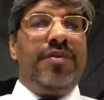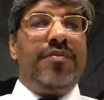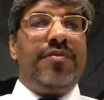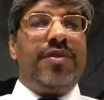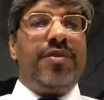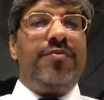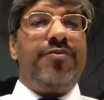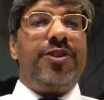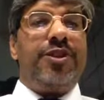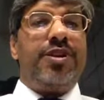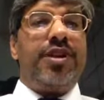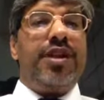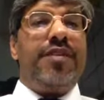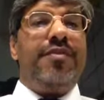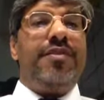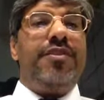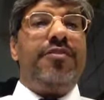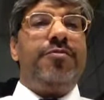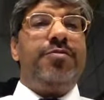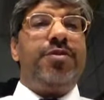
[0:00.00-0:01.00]
From what
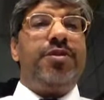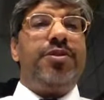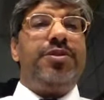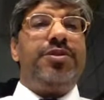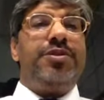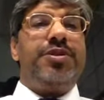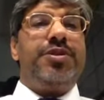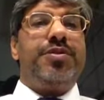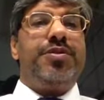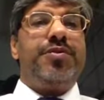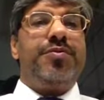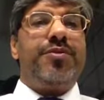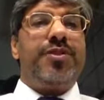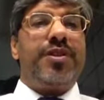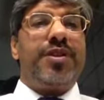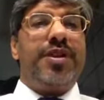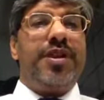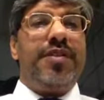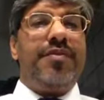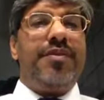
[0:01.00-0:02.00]
level of pollution to
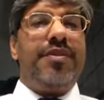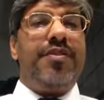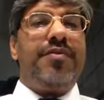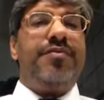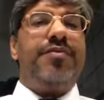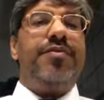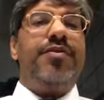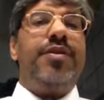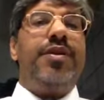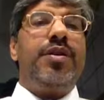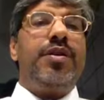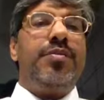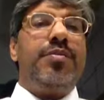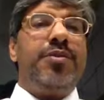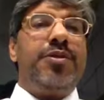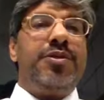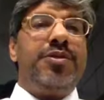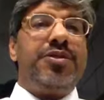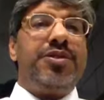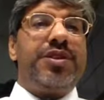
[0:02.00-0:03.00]
what level of
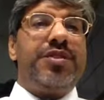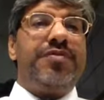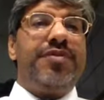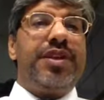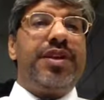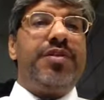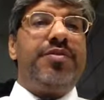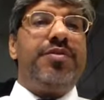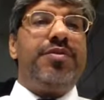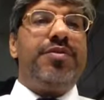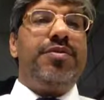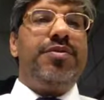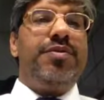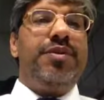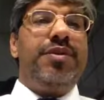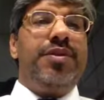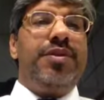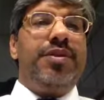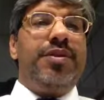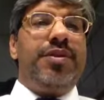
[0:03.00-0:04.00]
pollution we have to
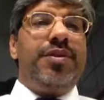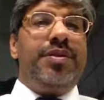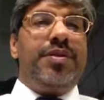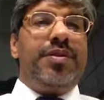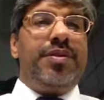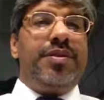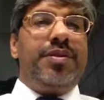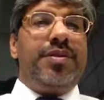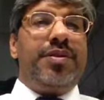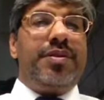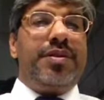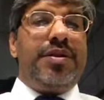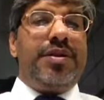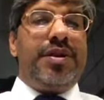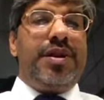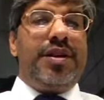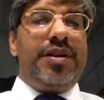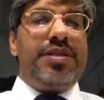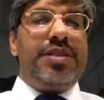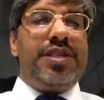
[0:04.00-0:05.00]

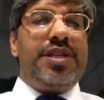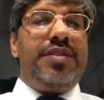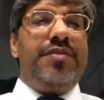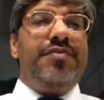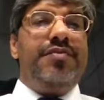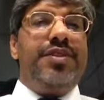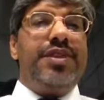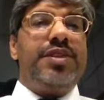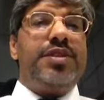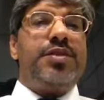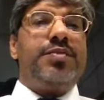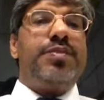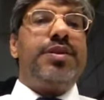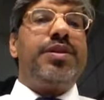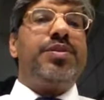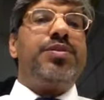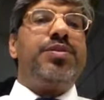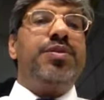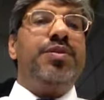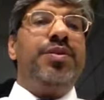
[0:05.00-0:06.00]
achieve with
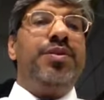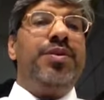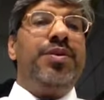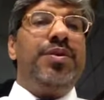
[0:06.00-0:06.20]
respect to